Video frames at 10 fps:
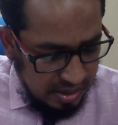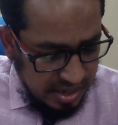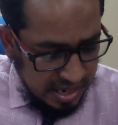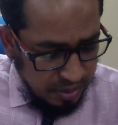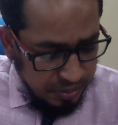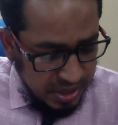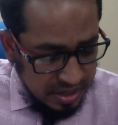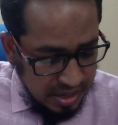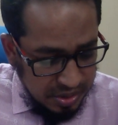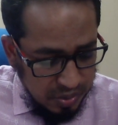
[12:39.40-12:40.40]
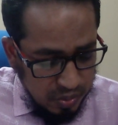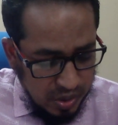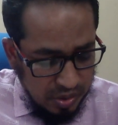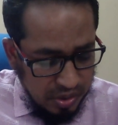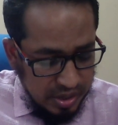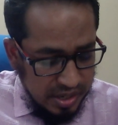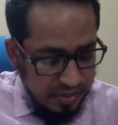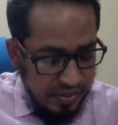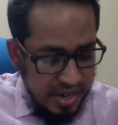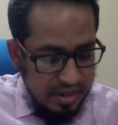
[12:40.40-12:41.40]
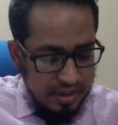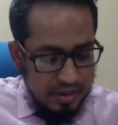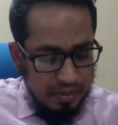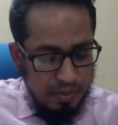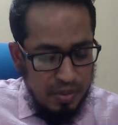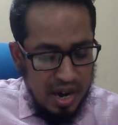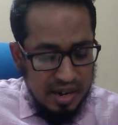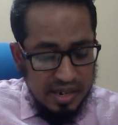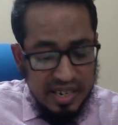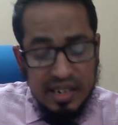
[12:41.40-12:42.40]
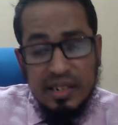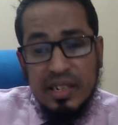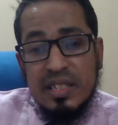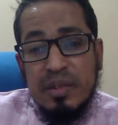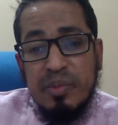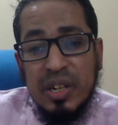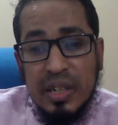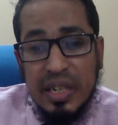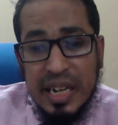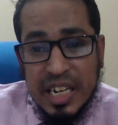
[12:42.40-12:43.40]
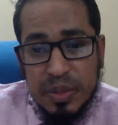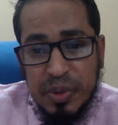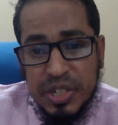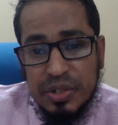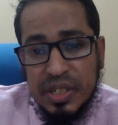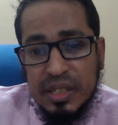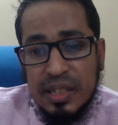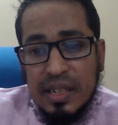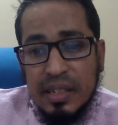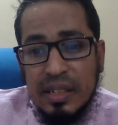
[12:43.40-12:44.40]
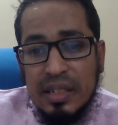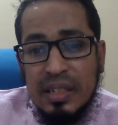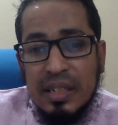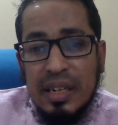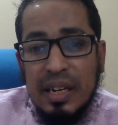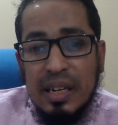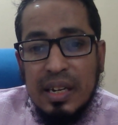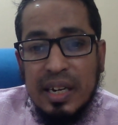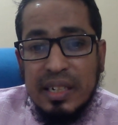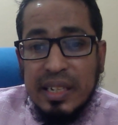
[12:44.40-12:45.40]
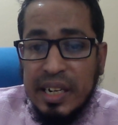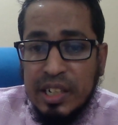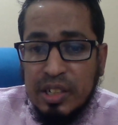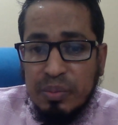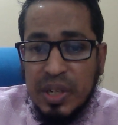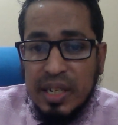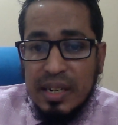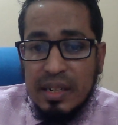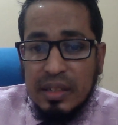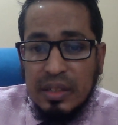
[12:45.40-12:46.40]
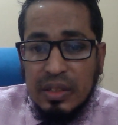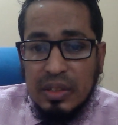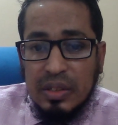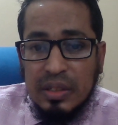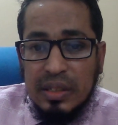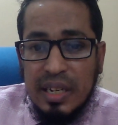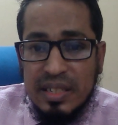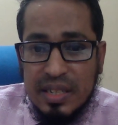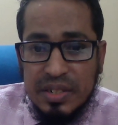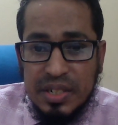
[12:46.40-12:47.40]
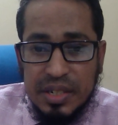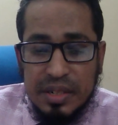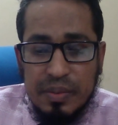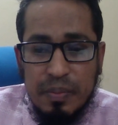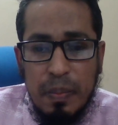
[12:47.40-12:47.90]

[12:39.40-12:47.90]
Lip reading: Lack of discussion wall already failed. Blurred illegible expression at the end of the answer sheet.